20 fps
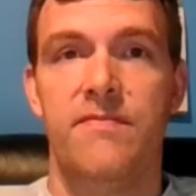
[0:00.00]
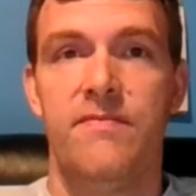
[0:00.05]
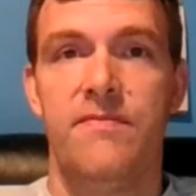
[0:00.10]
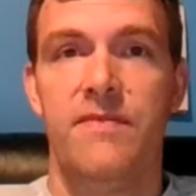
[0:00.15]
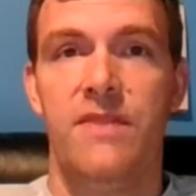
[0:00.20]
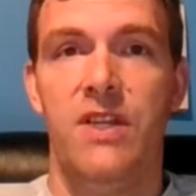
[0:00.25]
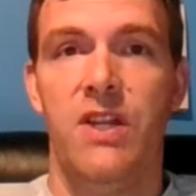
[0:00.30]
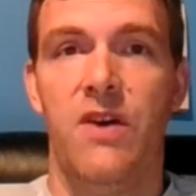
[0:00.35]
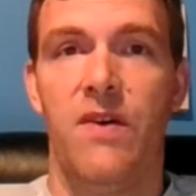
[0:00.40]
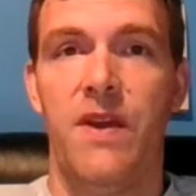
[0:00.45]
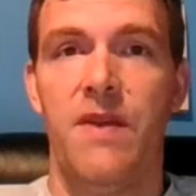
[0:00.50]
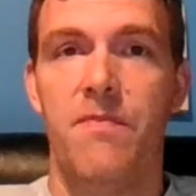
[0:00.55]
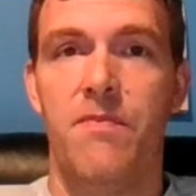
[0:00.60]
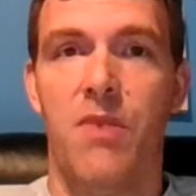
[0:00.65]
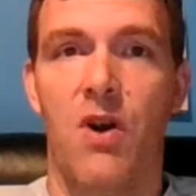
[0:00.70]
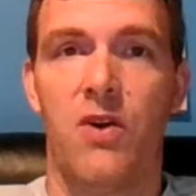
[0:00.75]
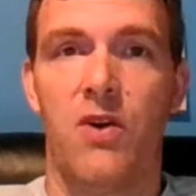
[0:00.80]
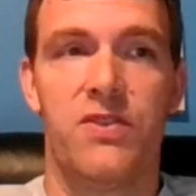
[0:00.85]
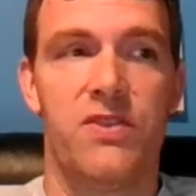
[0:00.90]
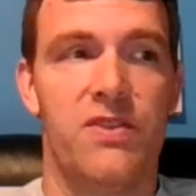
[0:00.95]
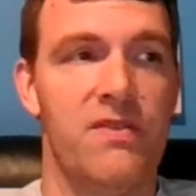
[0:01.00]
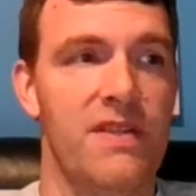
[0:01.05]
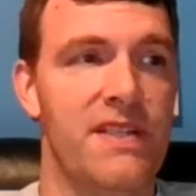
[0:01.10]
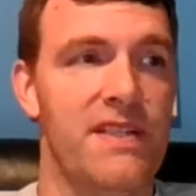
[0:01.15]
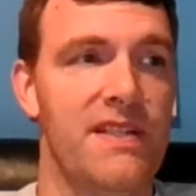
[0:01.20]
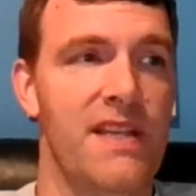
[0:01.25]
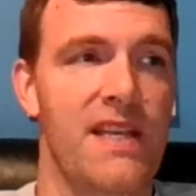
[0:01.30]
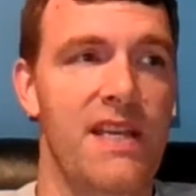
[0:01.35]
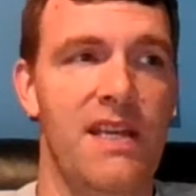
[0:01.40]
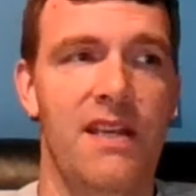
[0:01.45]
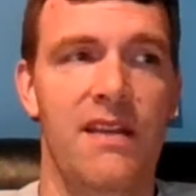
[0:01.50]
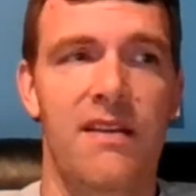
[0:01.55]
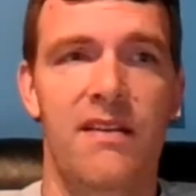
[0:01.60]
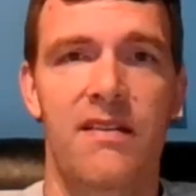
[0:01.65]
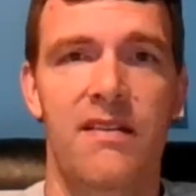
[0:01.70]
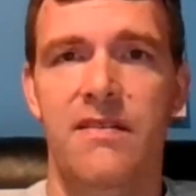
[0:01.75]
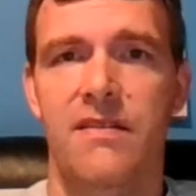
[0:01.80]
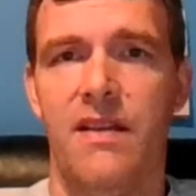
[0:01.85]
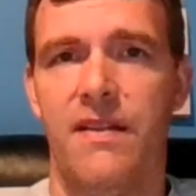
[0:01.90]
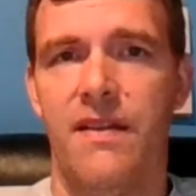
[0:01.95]
He burst on the
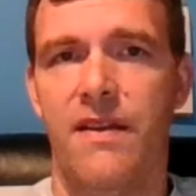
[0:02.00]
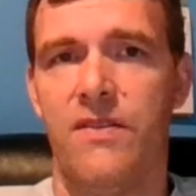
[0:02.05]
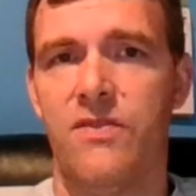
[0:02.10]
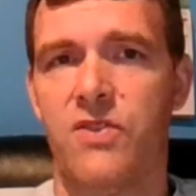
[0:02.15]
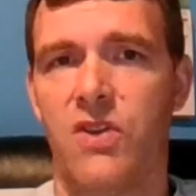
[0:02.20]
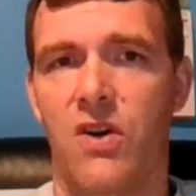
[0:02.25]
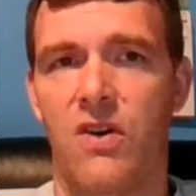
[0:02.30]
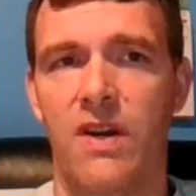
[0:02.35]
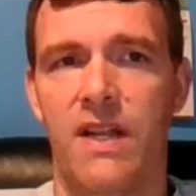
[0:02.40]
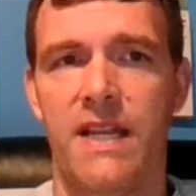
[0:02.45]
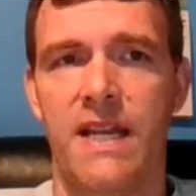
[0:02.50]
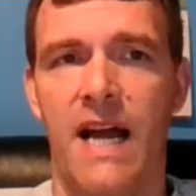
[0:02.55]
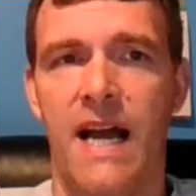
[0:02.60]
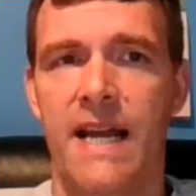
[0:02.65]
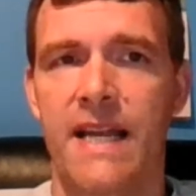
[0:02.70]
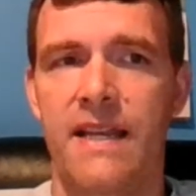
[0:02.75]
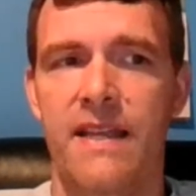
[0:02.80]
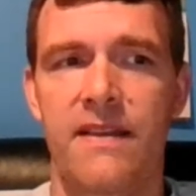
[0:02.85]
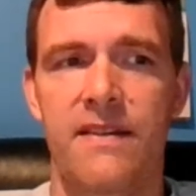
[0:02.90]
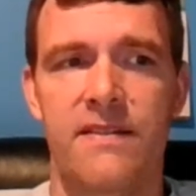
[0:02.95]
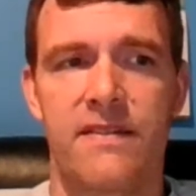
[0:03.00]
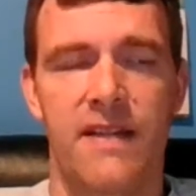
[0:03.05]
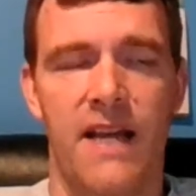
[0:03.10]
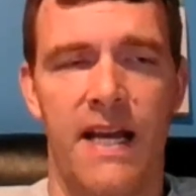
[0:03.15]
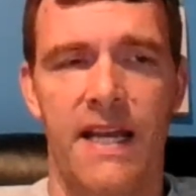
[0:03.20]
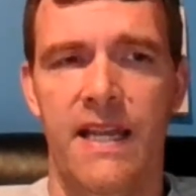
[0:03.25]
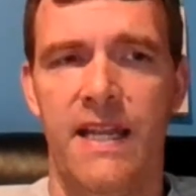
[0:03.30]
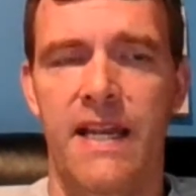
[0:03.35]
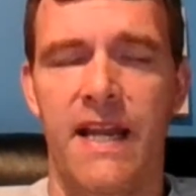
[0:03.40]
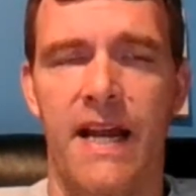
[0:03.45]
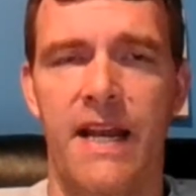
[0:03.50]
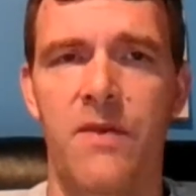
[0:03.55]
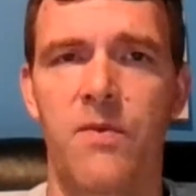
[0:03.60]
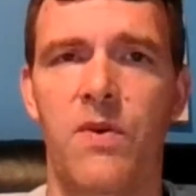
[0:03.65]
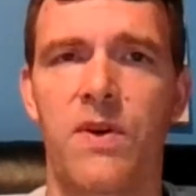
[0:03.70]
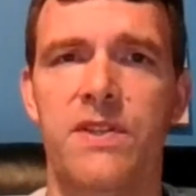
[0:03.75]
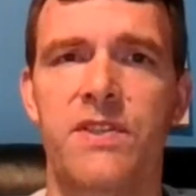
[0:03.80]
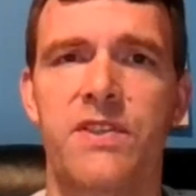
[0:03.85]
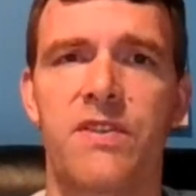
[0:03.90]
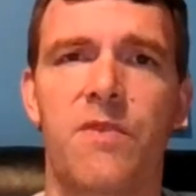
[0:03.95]
scene, I think it was early 90s, 90,
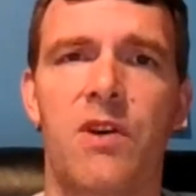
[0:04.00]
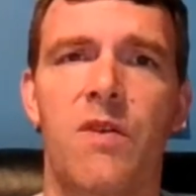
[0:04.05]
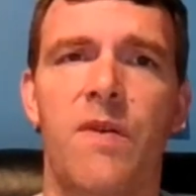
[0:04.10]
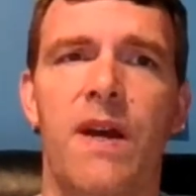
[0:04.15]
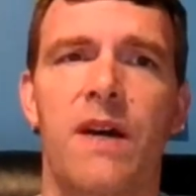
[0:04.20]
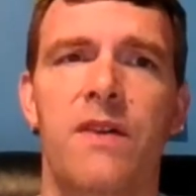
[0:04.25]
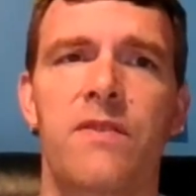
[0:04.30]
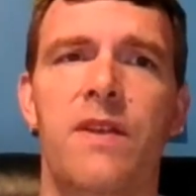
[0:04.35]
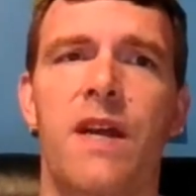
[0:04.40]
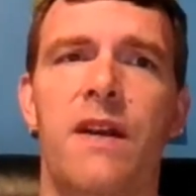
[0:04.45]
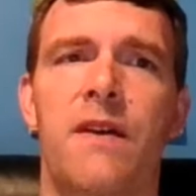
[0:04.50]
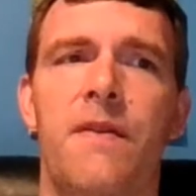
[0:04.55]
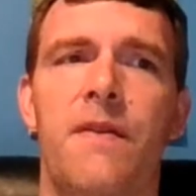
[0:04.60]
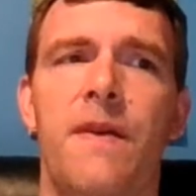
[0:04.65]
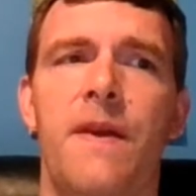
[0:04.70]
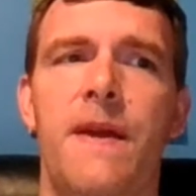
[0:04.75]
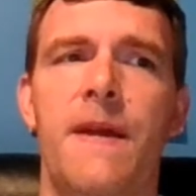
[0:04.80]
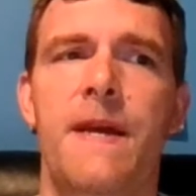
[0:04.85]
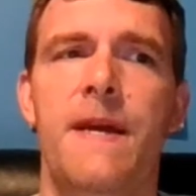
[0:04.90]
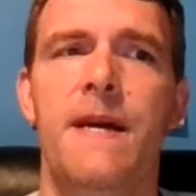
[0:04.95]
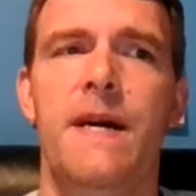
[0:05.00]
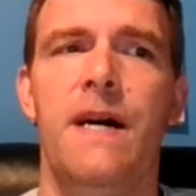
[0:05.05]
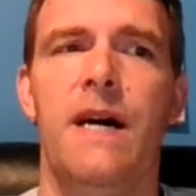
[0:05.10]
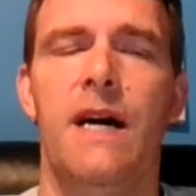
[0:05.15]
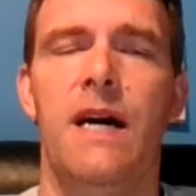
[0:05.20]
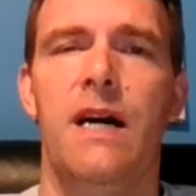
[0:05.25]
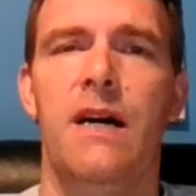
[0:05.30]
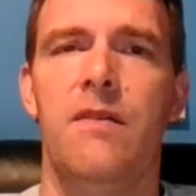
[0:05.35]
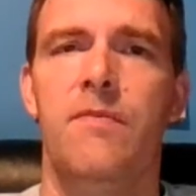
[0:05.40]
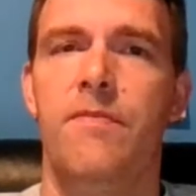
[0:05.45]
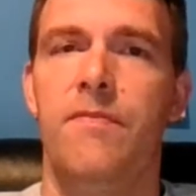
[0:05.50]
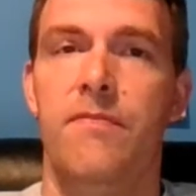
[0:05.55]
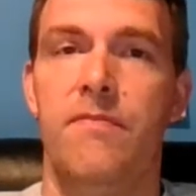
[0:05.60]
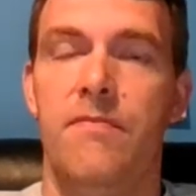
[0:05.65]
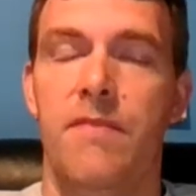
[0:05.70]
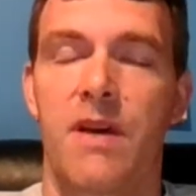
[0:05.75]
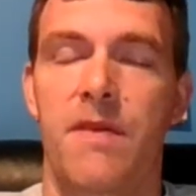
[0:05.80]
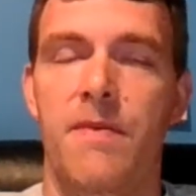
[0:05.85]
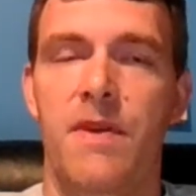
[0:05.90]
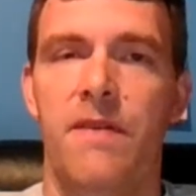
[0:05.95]
91, somewhere around there,
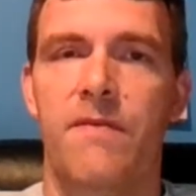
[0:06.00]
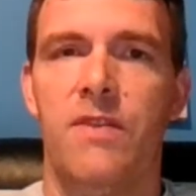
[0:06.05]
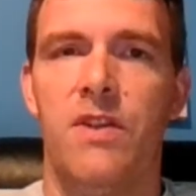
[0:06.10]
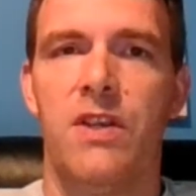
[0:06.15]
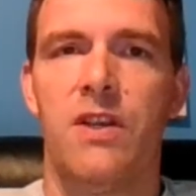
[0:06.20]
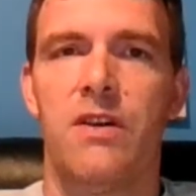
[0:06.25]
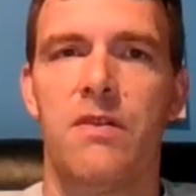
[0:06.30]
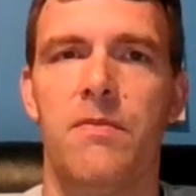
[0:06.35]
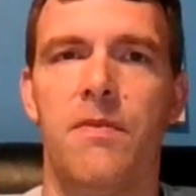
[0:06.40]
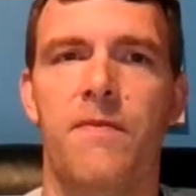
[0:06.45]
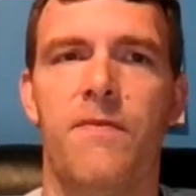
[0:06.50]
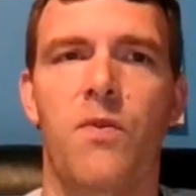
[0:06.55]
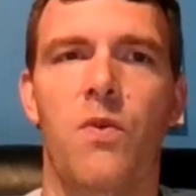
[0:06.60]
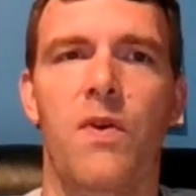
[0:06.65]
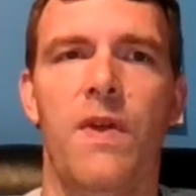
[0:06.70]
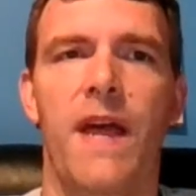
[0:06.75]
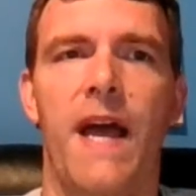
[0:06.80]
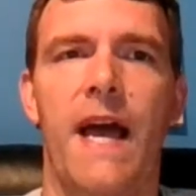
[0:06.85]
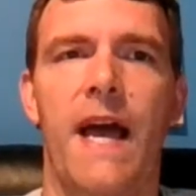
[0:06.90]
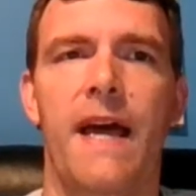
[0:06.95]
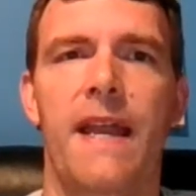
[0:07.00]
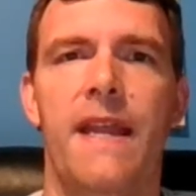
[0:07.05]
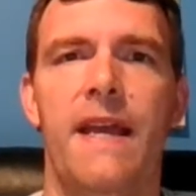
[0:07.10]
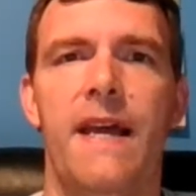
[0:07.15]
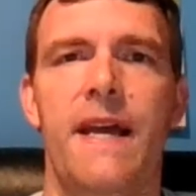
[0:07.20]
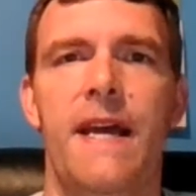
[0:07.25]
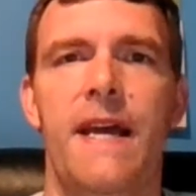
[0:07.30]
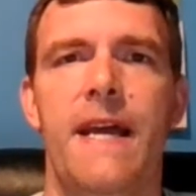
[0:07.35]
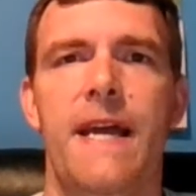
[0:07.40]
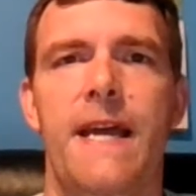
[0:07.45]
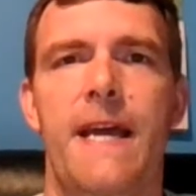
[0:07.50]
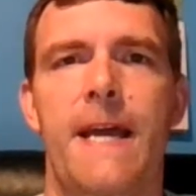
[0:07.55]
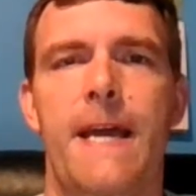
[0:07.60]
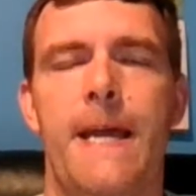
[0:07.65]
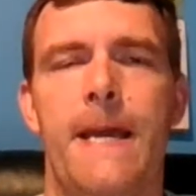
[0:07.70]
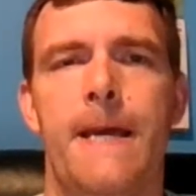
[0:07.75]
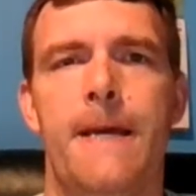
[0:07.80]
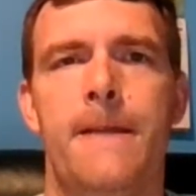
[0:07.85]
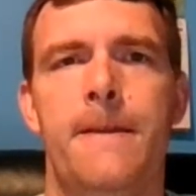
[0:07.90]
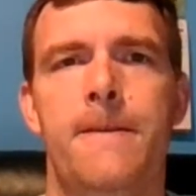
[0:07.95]
maybe even the year before that.
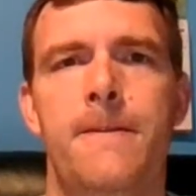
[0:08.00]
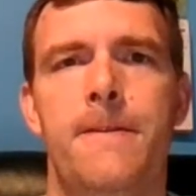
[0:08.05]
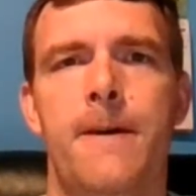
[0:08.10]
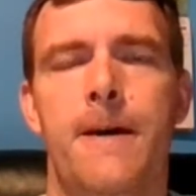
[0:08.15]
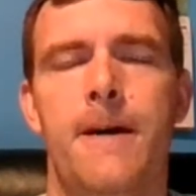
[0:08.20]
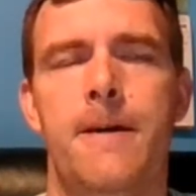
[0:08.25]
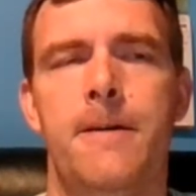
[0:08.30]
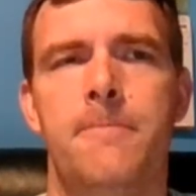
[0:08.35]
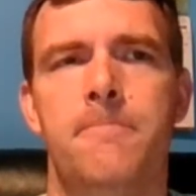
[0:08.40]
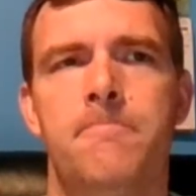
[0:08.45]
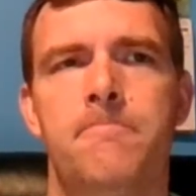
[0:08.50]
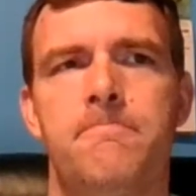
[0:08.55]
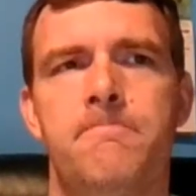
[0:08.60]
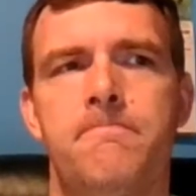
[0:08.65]
And